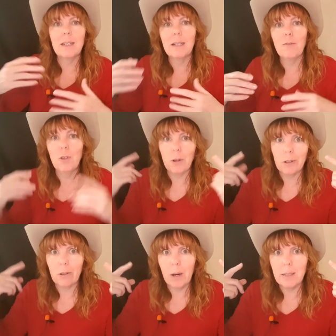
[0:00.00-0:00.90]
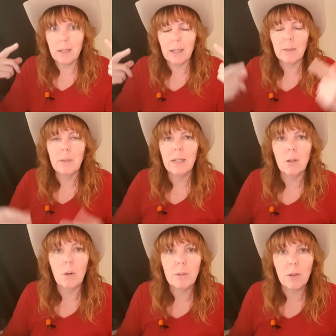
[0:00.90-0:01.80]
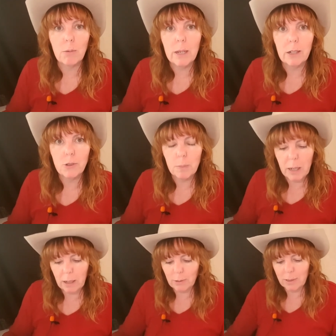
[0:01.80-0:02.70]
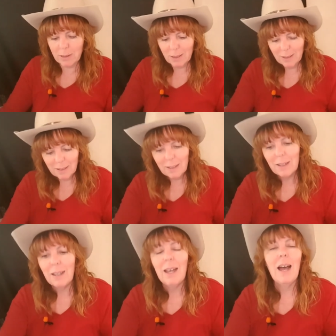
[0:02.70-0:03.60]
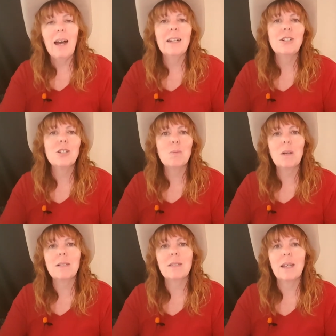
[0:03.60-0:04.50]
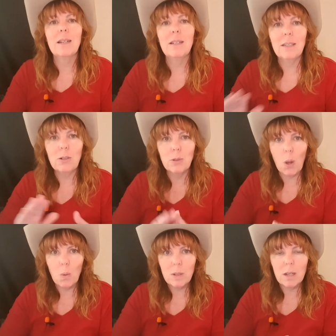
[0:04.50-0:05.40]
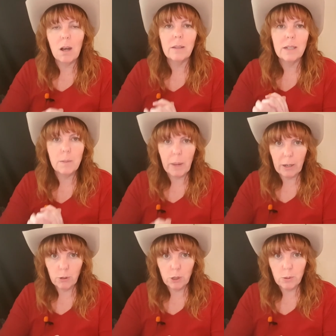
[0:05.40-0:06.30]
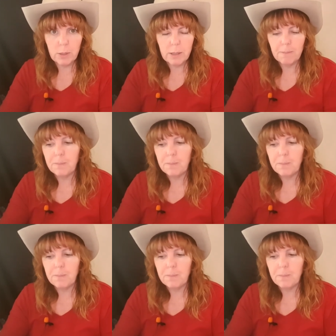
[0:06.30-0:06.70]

And if you're crazy like me, go up to three hundred pounds. And I just want to say a little note on the tomato juice.